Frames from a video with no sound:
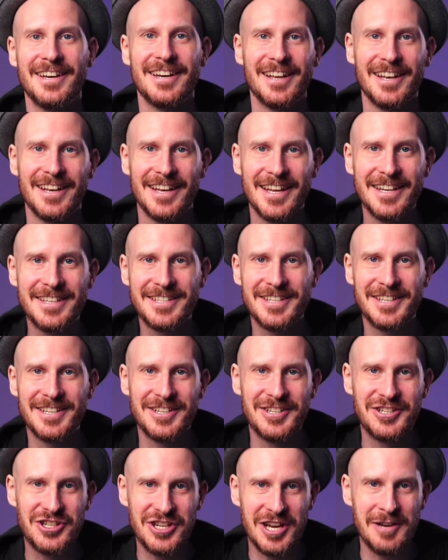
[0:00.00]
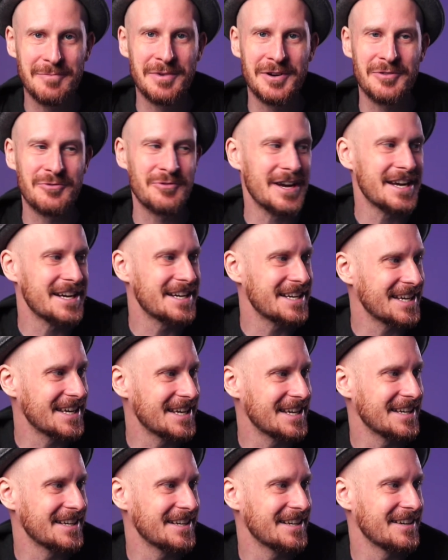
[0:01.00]
Let's jump right
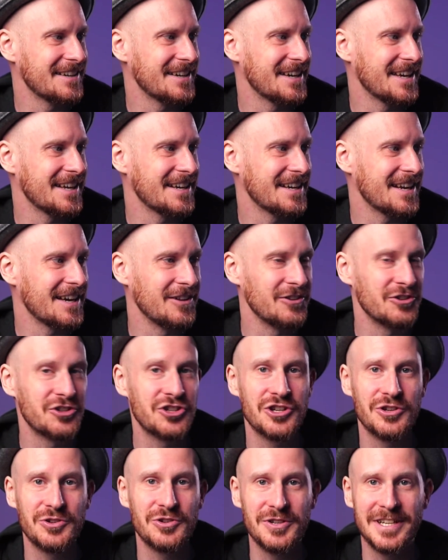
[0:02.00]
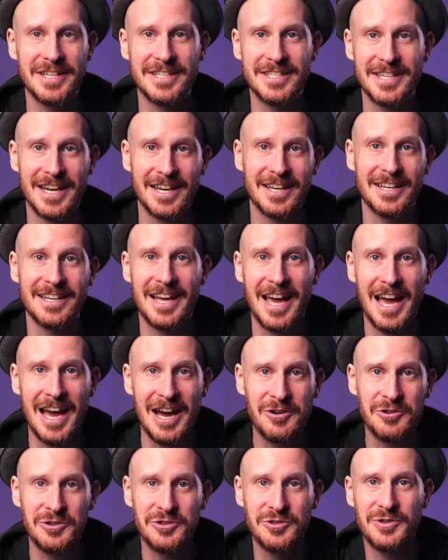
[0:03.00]
in and I'll show you exactly
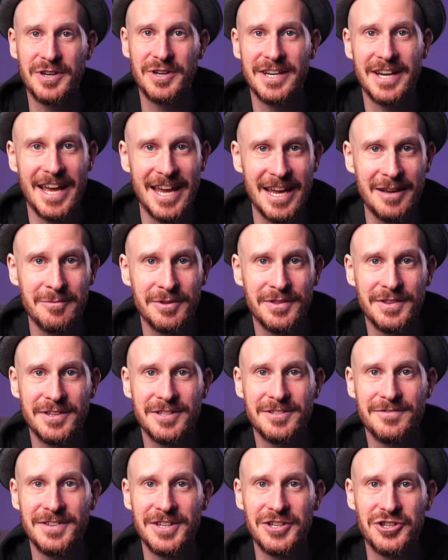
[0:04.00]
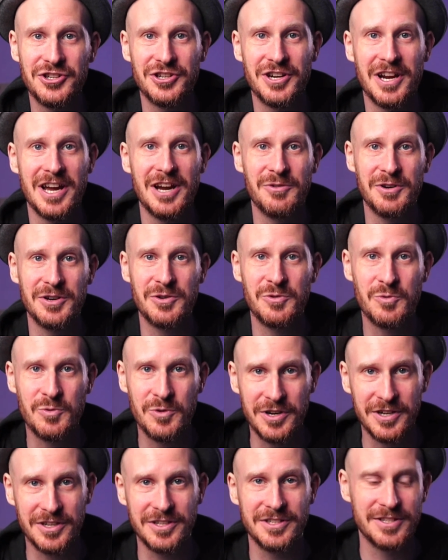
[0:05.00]
how to enable this feature, how it
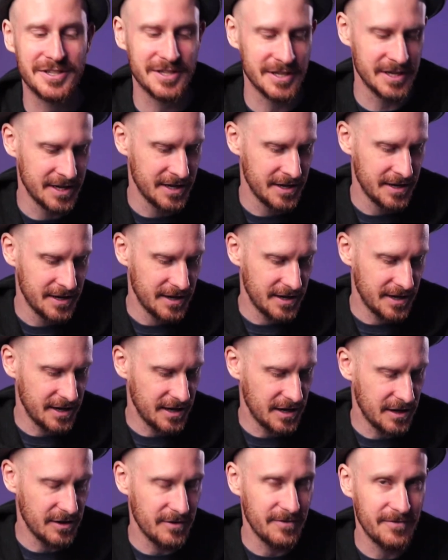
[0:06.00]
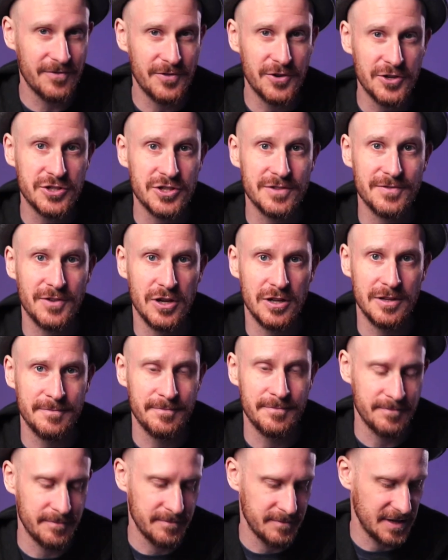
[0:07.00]
works. Uh, first of
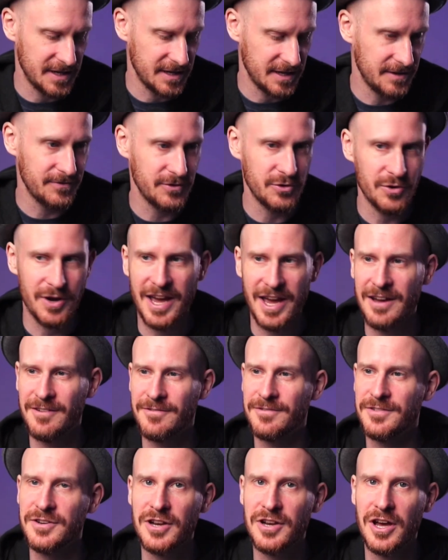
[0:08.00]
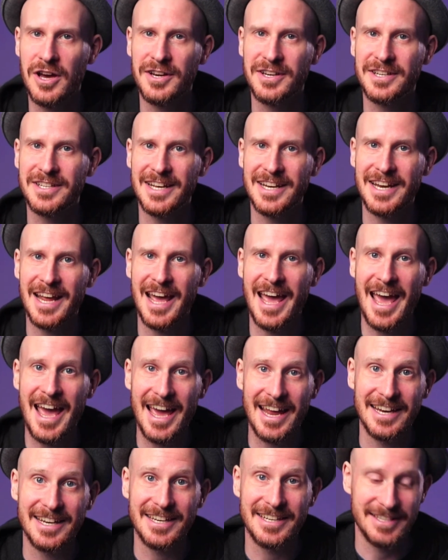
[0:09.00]
all, if you have not yet
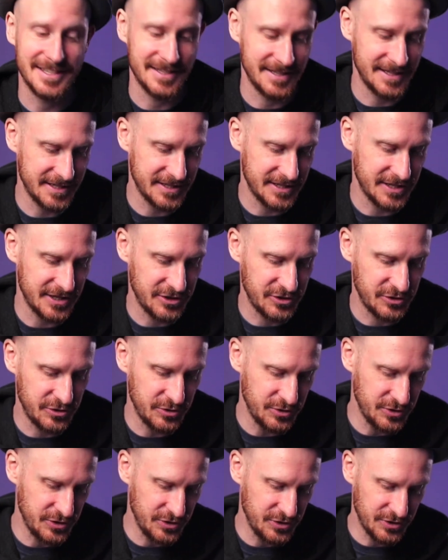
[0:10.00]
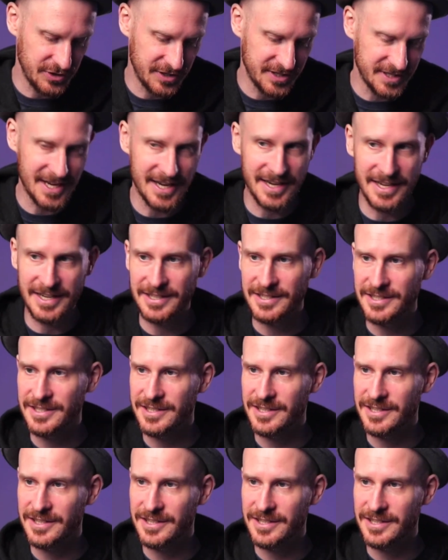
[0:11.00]
added this to your settings,